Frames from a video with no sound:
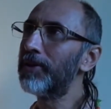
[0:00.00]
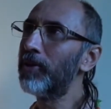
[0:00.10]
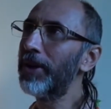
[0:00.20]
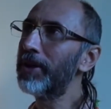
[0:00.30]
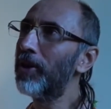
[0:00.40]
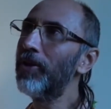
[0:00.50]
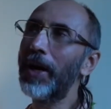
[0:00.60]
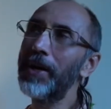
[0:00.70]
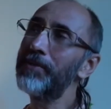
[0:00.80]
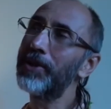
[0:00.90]
knowing, oh,
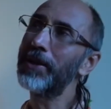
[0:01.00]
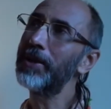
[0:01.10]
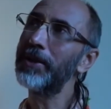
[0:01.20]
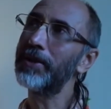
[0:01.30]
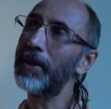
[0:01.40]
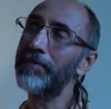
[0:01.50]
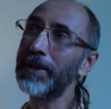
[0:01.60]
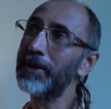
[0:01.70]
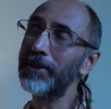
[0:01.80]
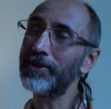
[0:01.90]
I am taking it, I am
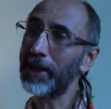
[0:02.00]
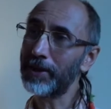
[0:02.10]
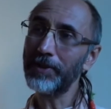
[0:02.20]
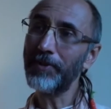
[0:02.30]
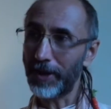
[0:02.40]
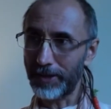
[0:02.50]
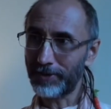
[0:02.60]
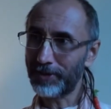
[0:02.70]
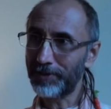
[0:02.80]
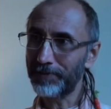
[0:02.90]
making this
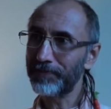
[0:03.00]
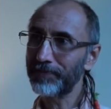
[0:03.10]
sacrifice